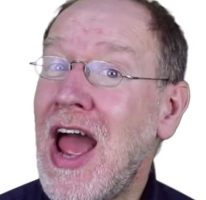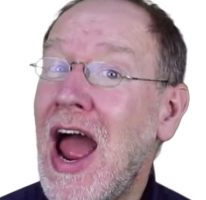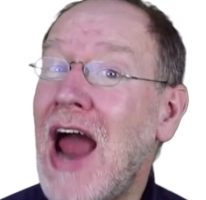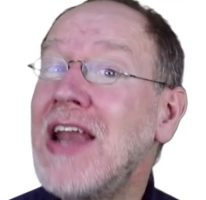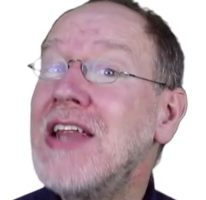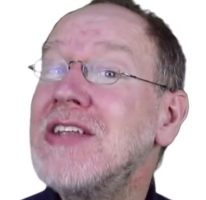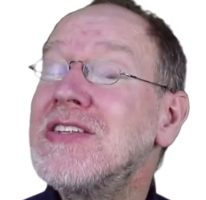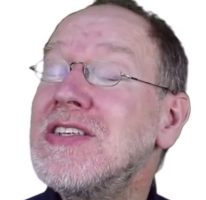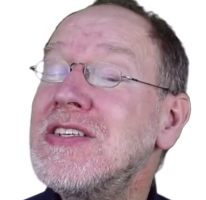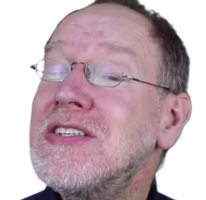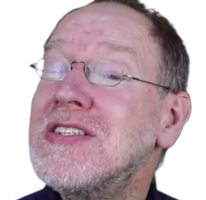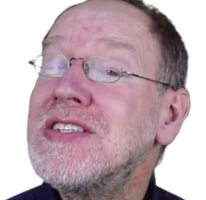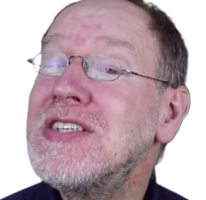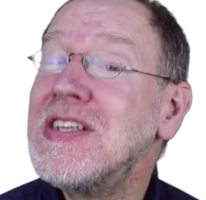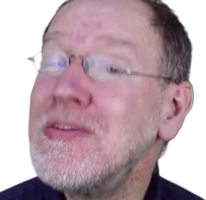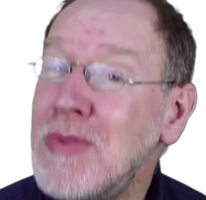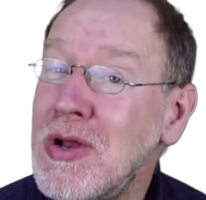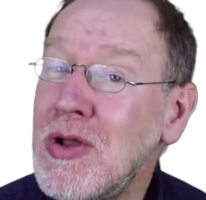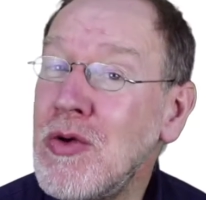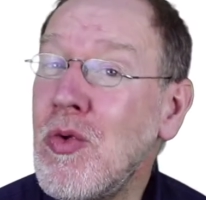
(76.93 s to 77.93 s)
And it's a
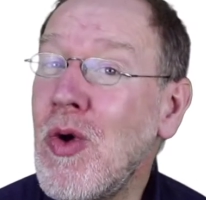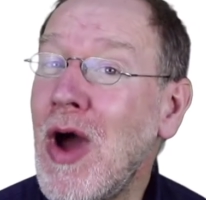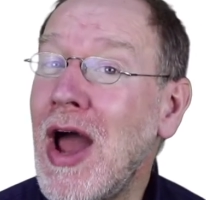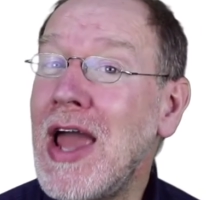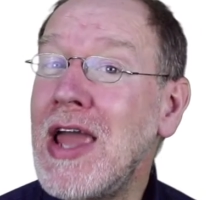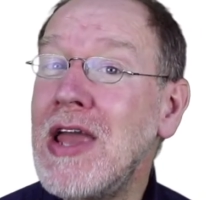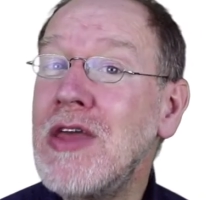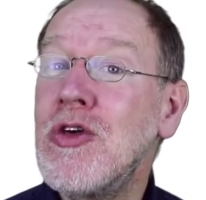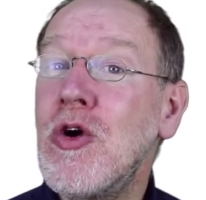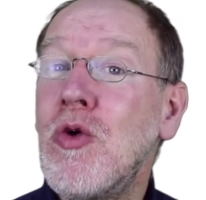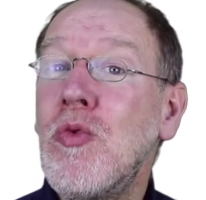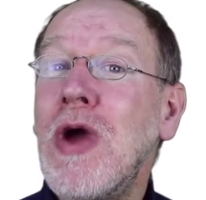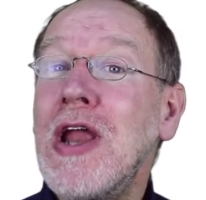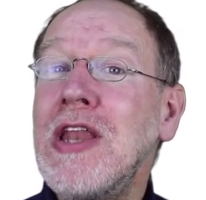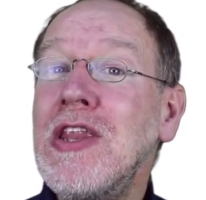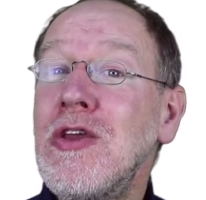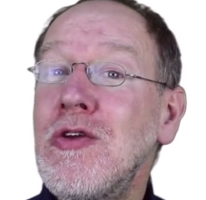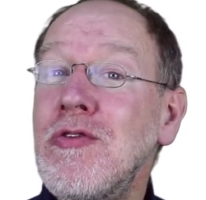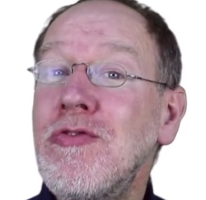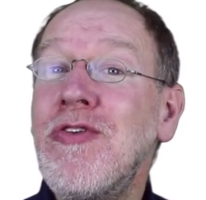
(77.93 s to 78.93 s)
similar way that
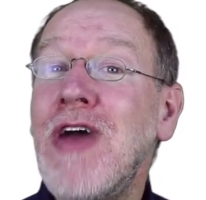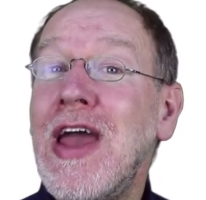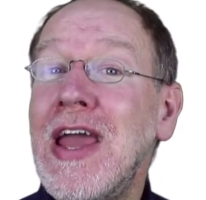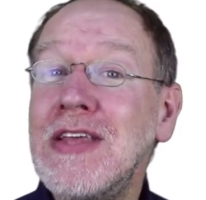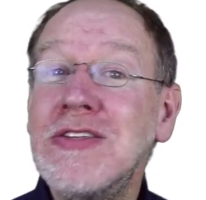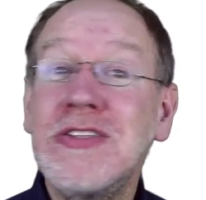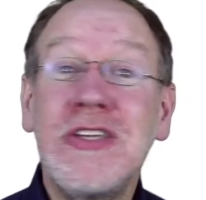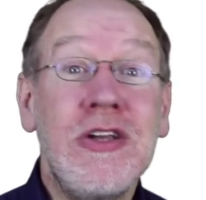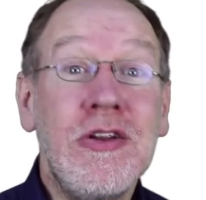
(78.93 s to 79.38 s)
when you face